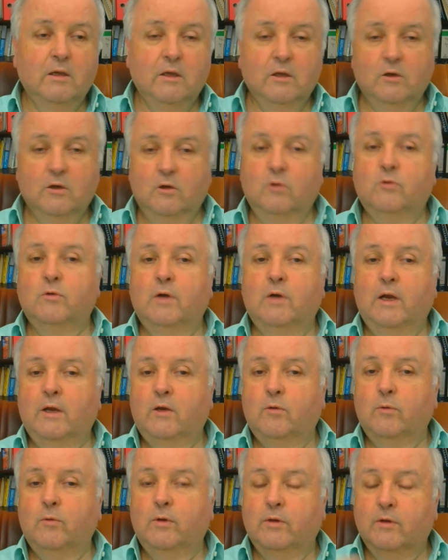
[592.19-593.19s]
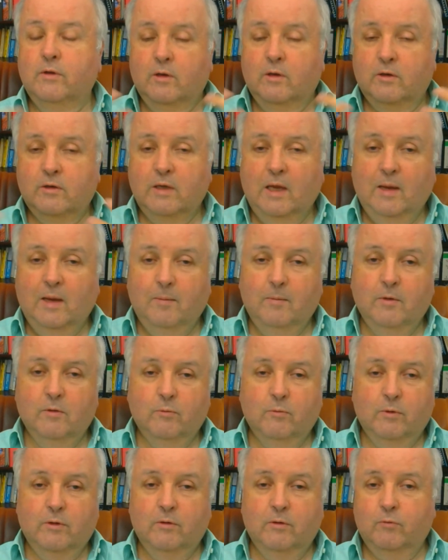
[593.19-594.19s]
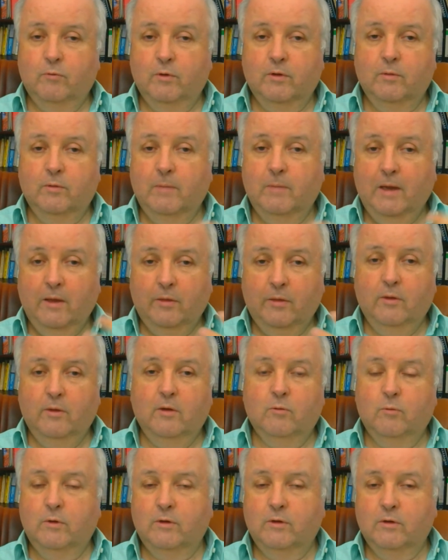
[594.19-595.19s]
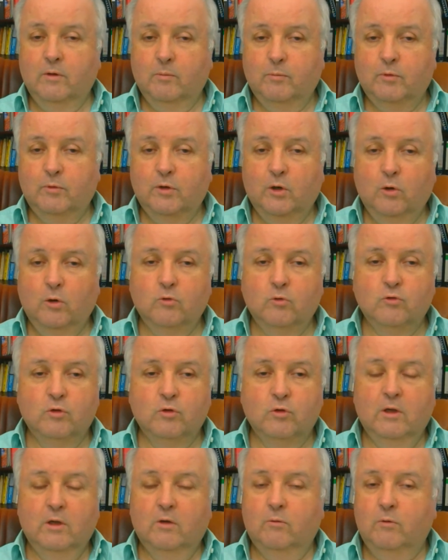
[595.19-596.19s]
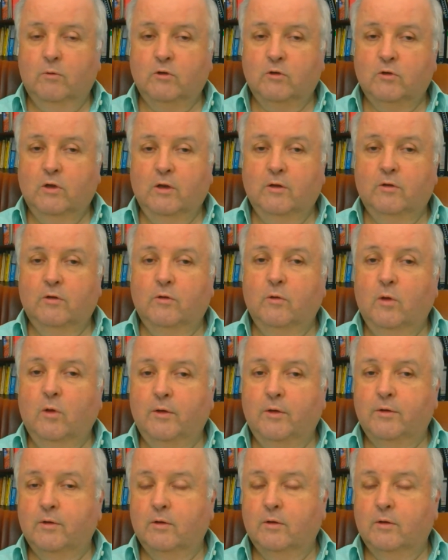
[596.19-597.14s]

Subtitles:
you tried it with an attempt, with a method, with an approach, which is not